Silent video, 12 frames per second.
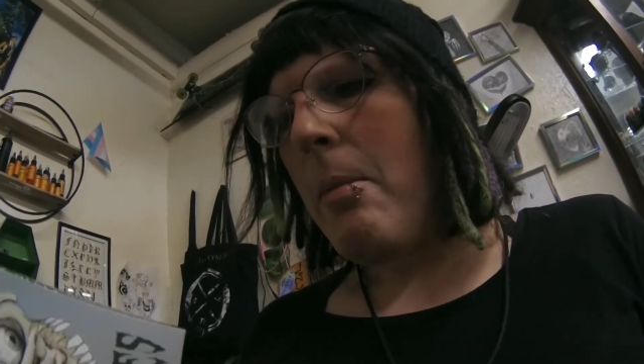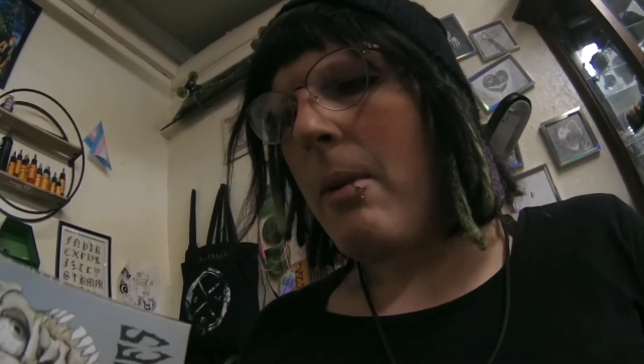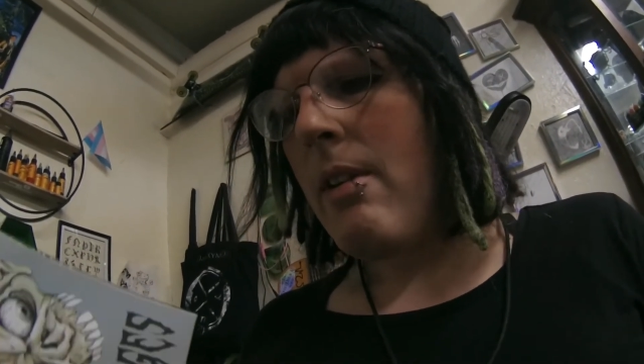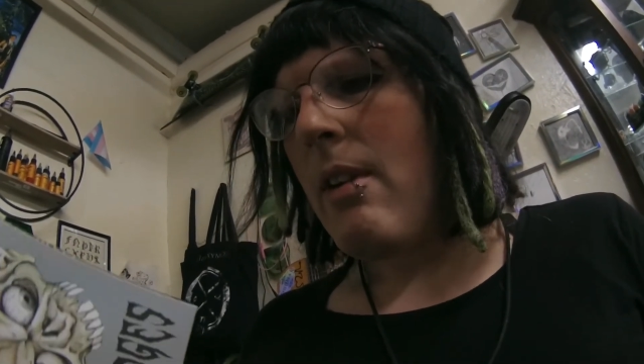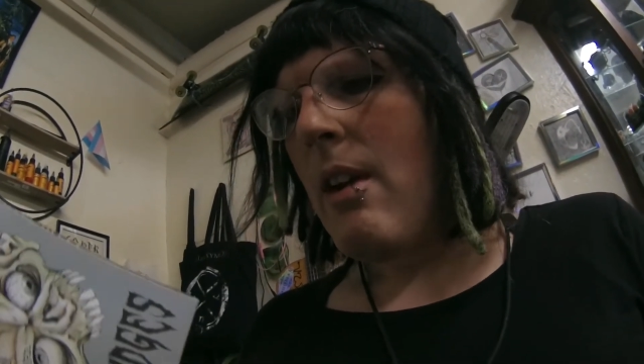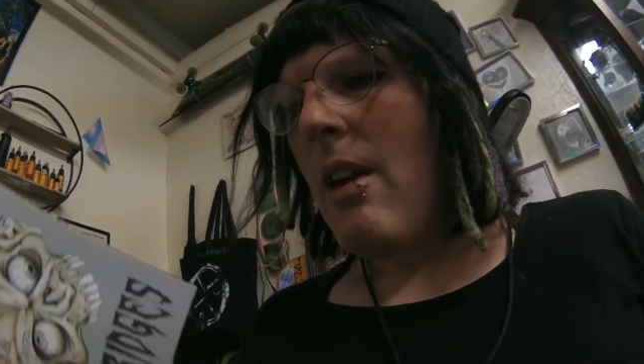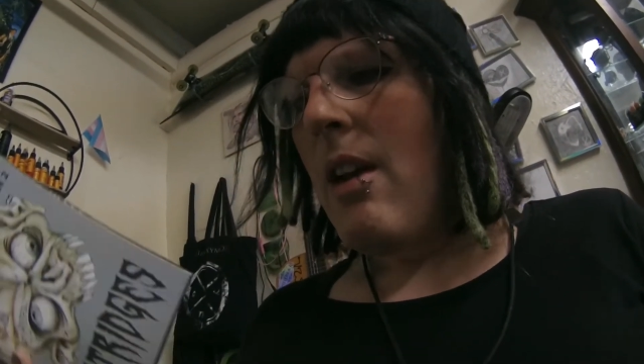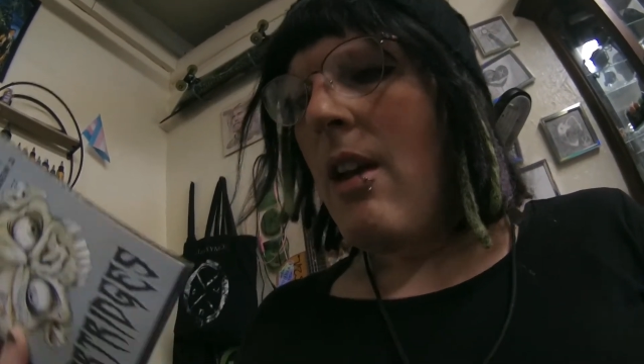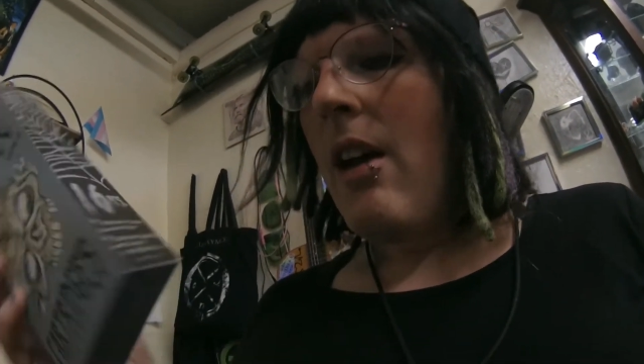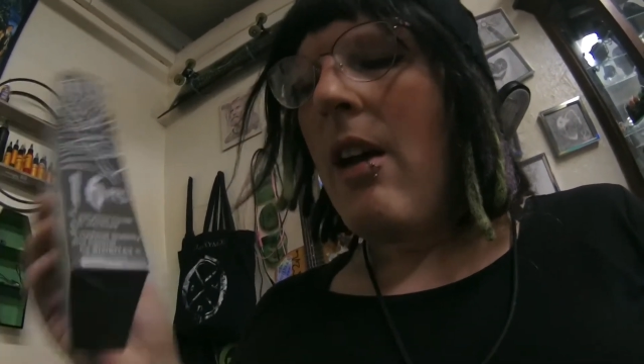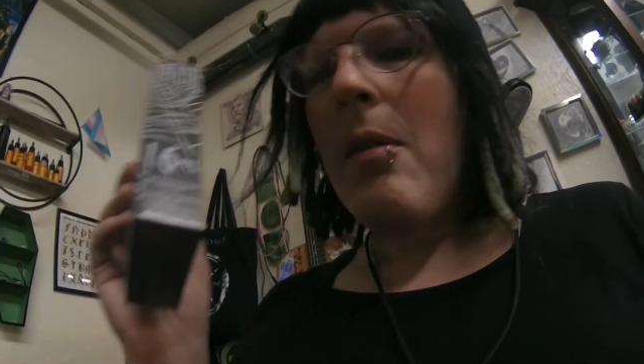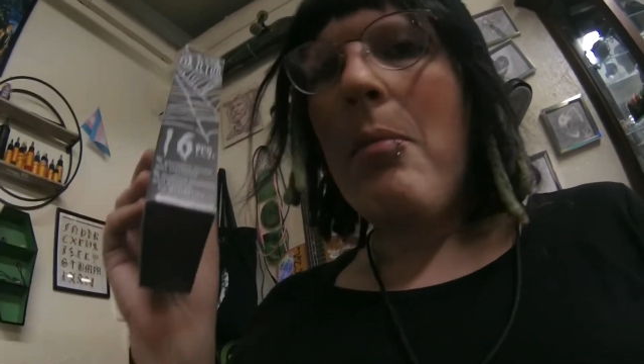but
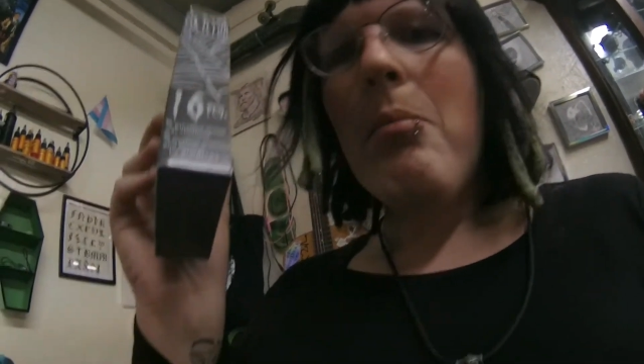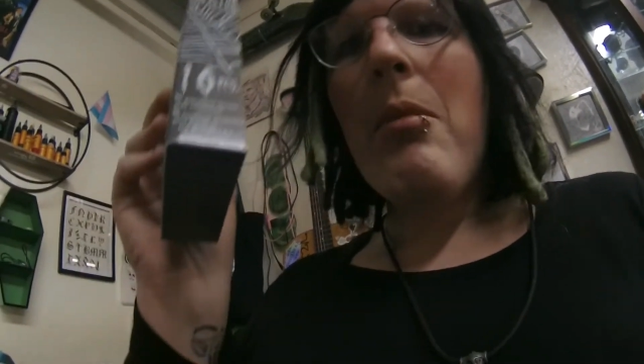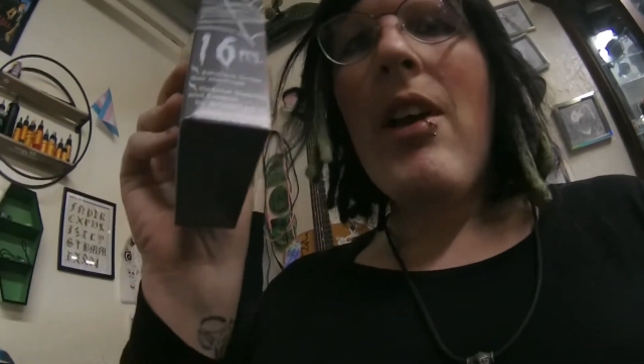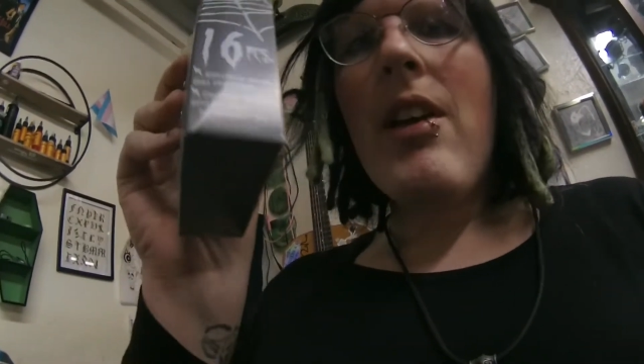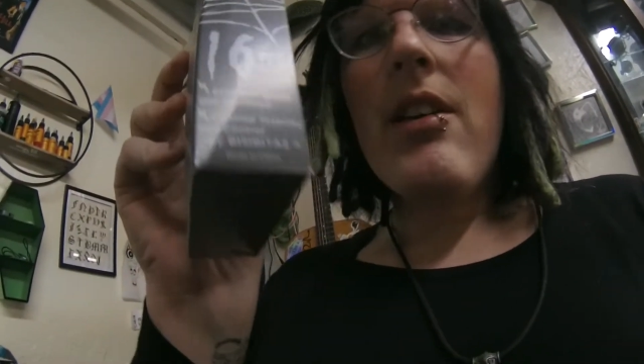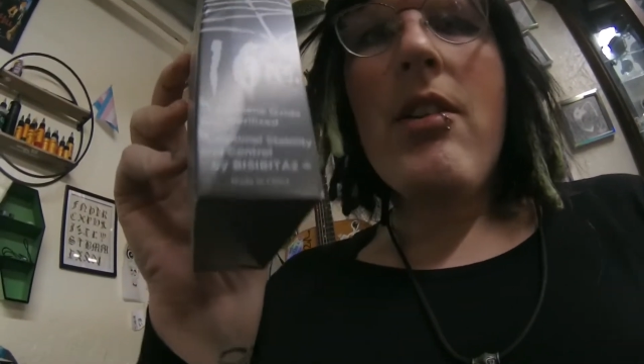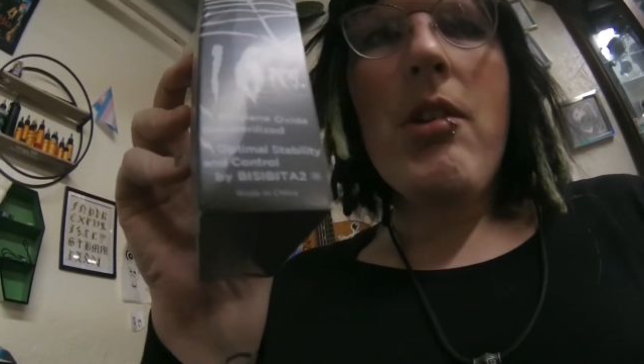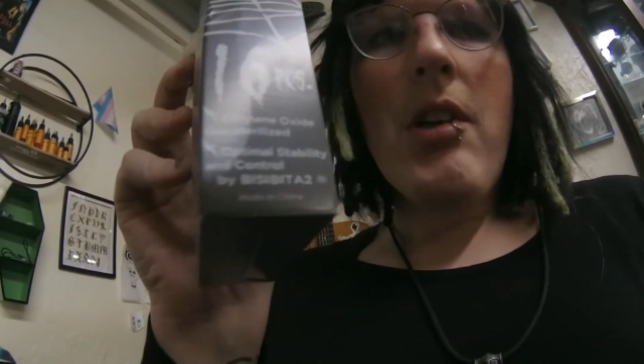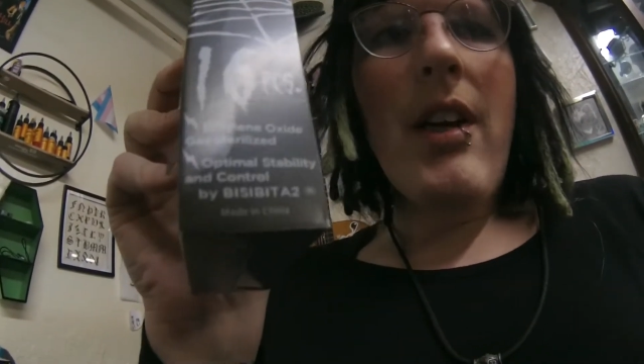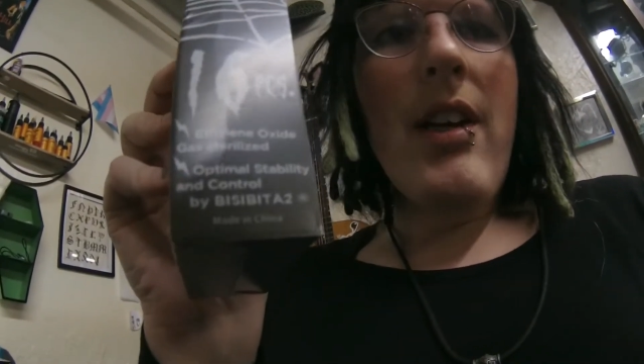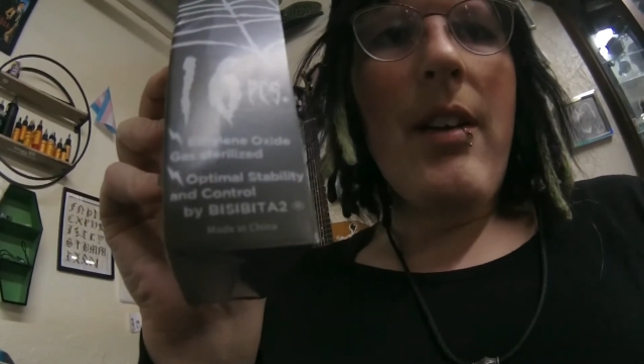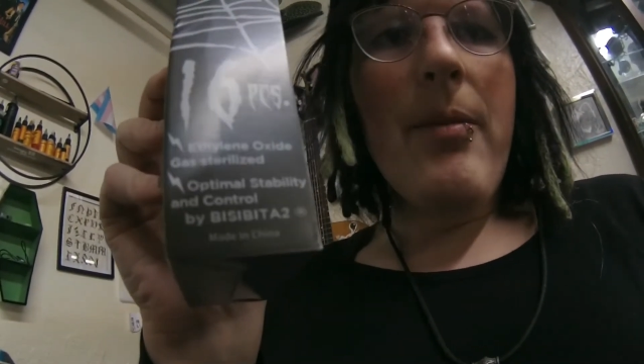made in
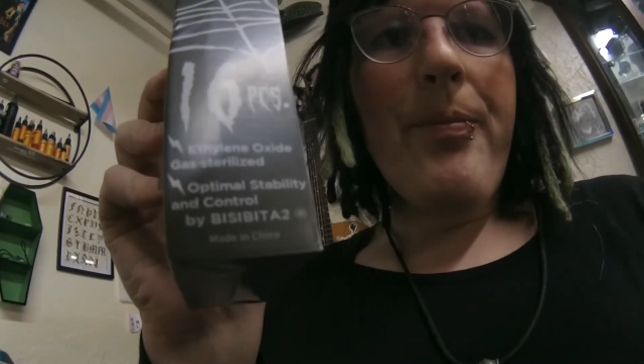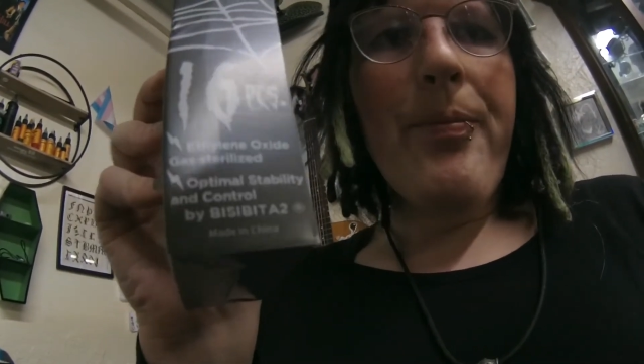China.